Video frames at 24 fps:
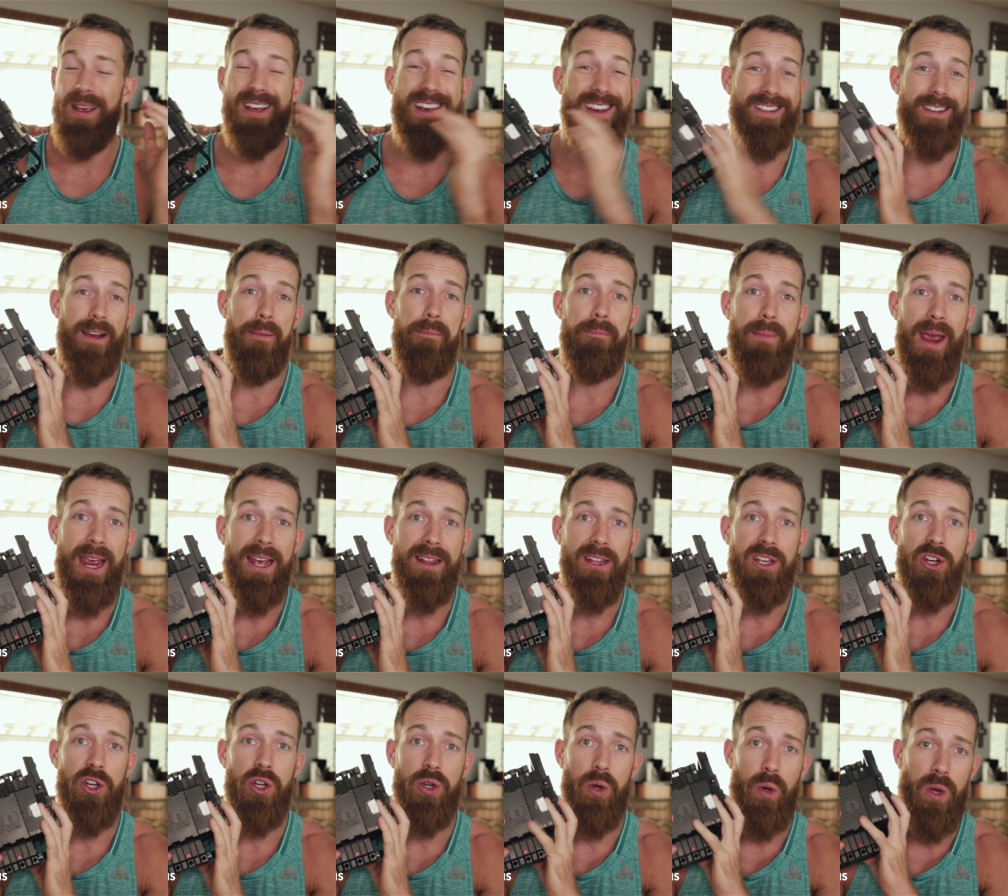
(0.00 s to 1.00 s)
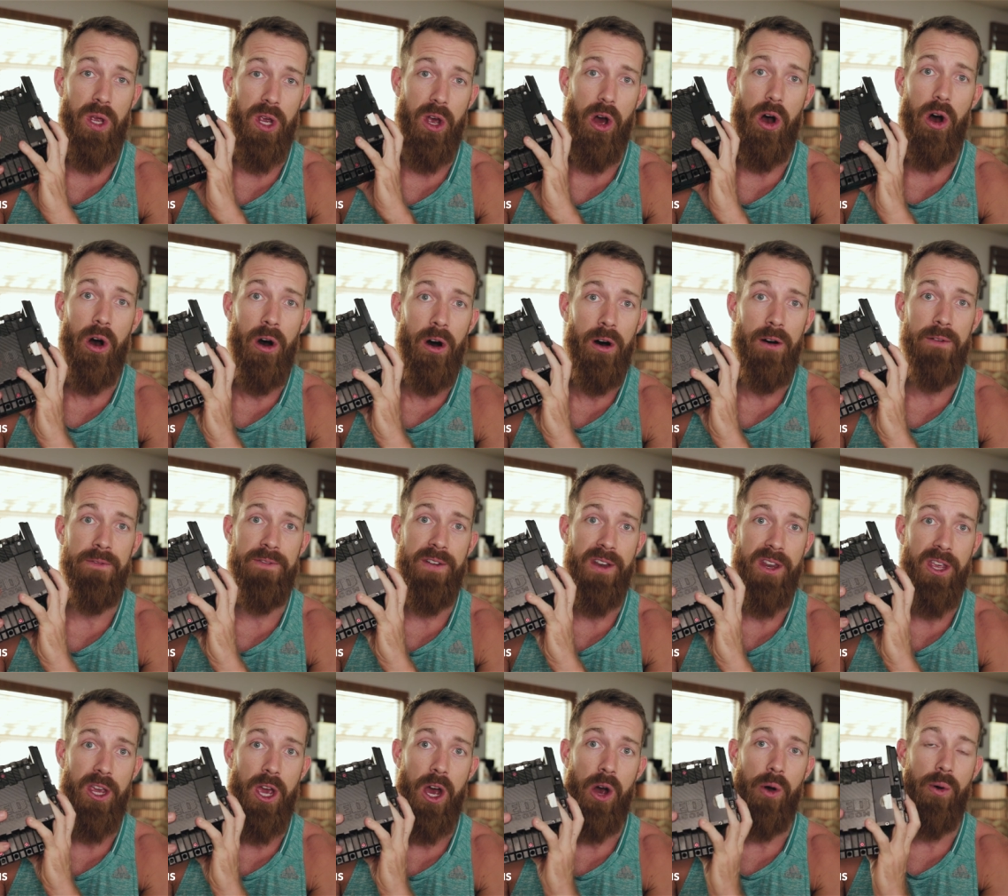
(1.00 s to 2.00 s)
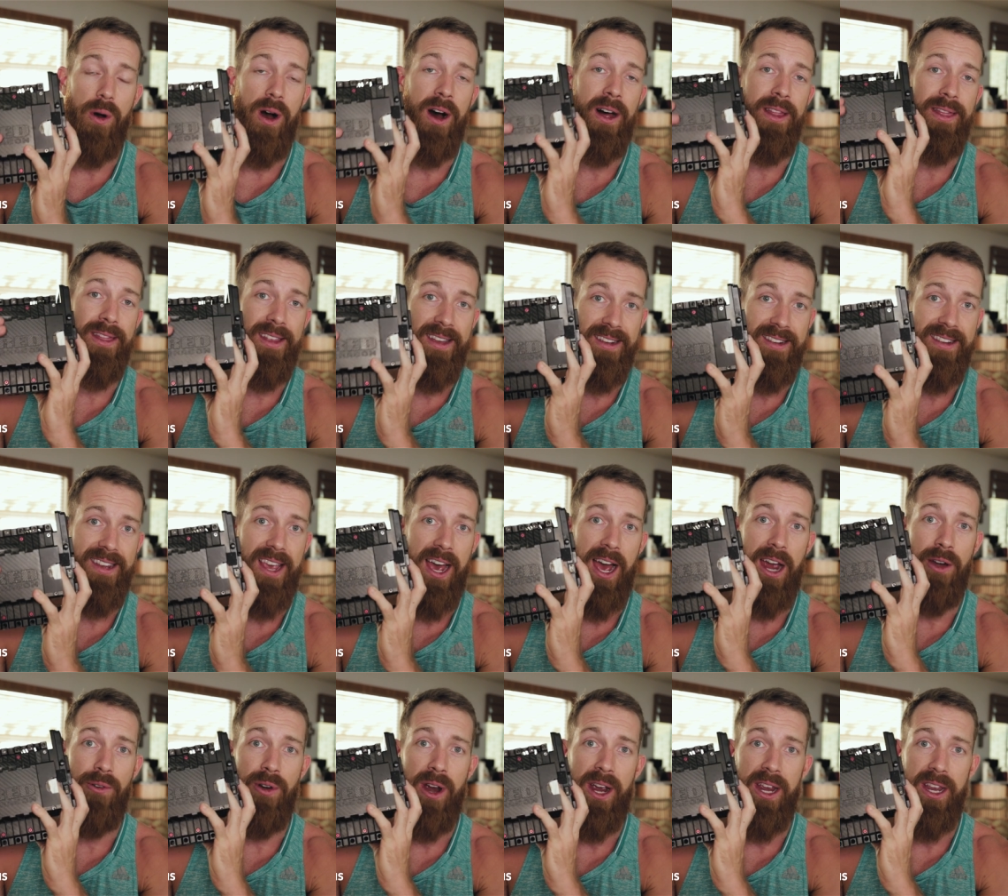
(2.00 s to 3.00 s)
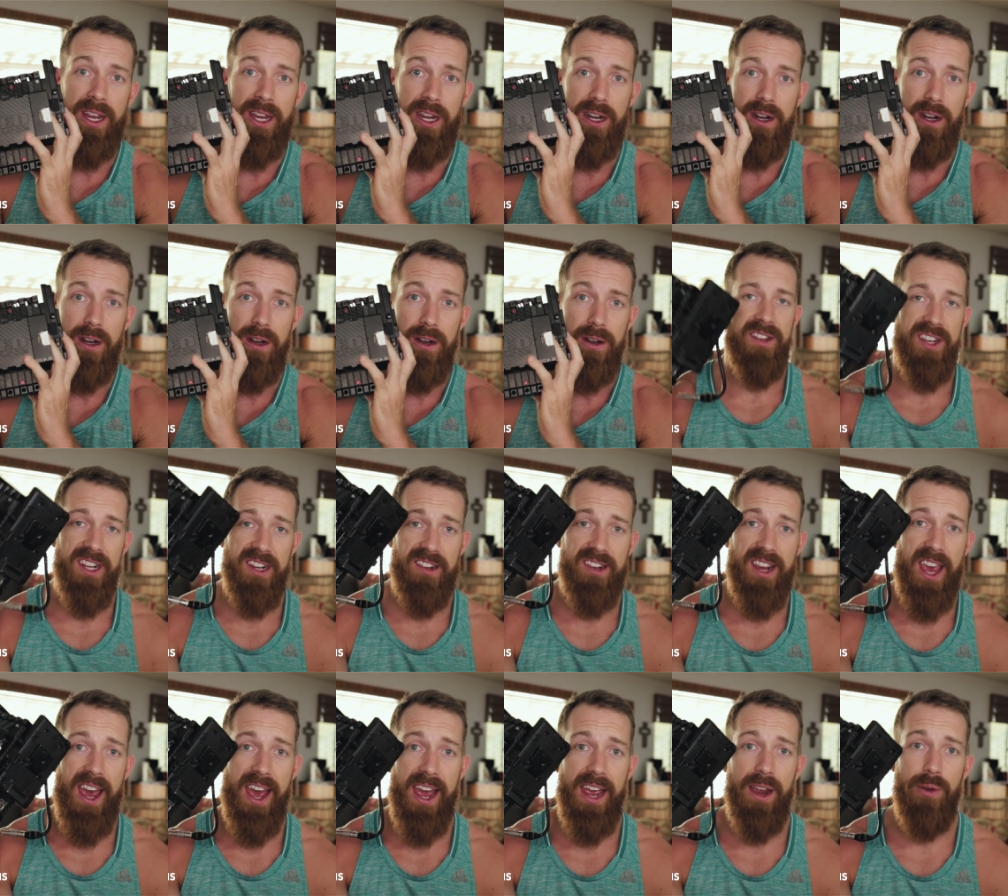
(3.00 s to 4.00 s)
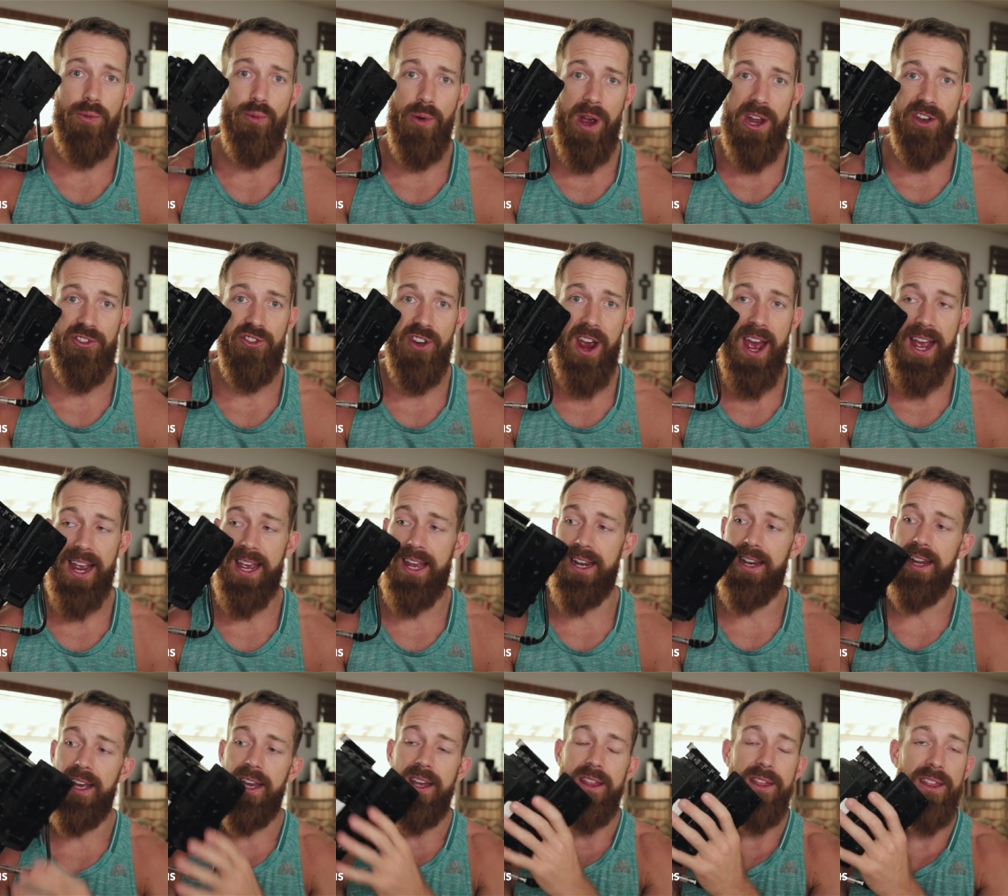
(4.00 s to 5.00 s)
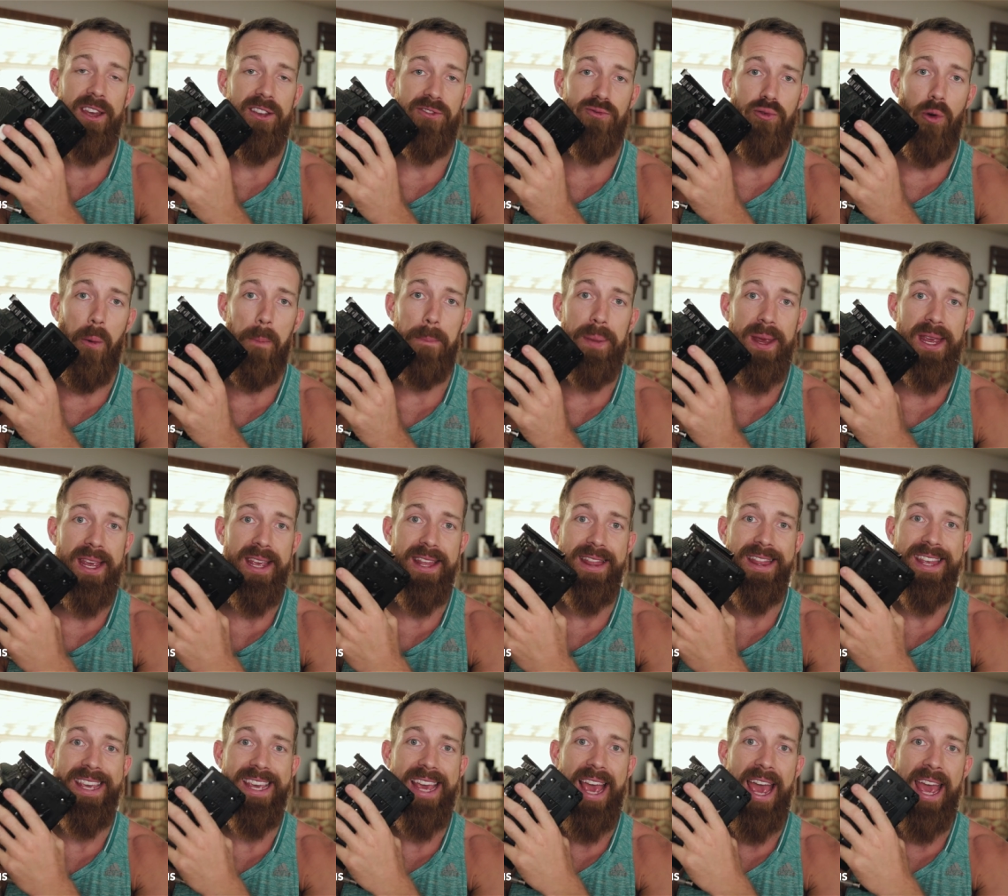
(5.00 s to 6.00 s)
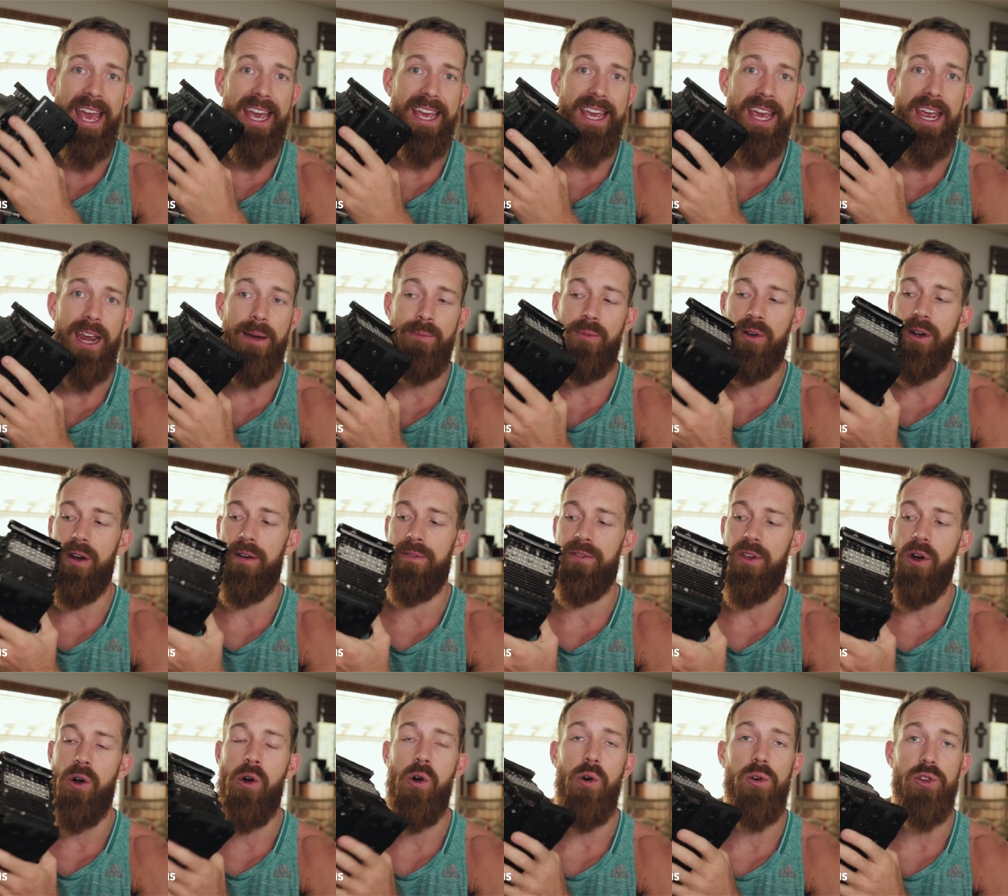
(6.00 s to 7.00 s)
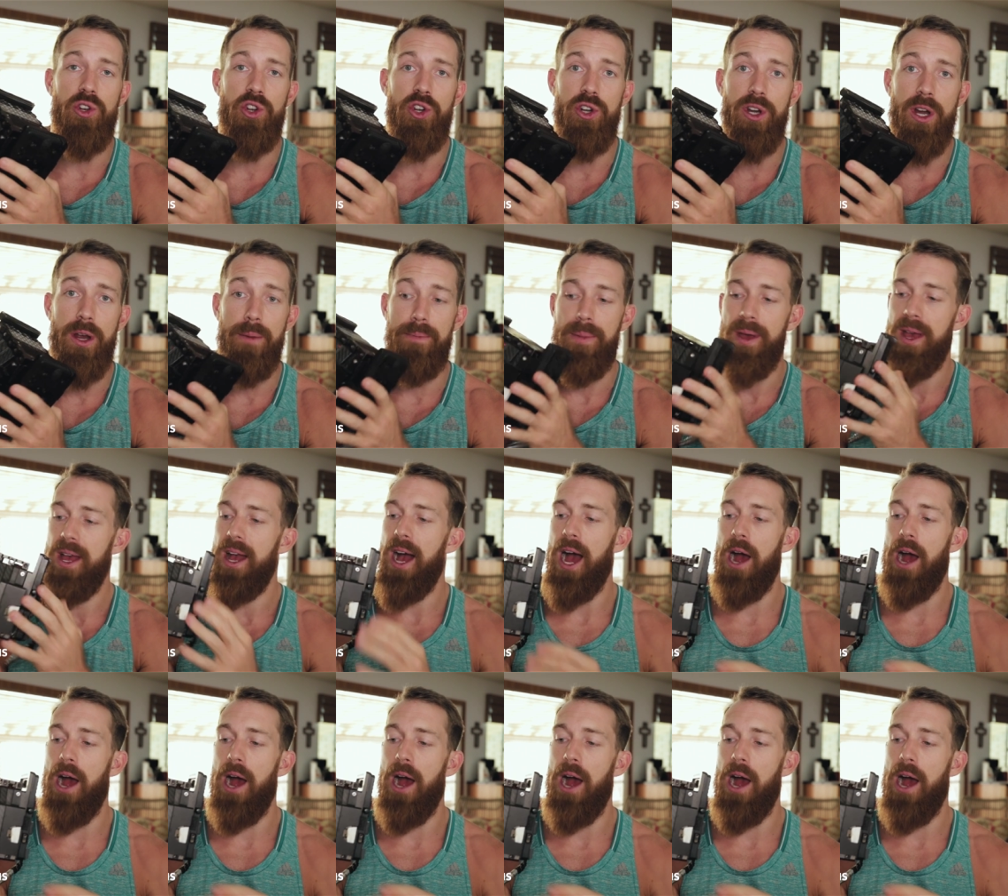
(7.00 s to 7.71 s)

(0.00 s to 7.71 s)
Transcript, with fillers: because I'm mainly shooting all video on this guy right here. 6K Red Dragon, this will be the A camera of the whole trip.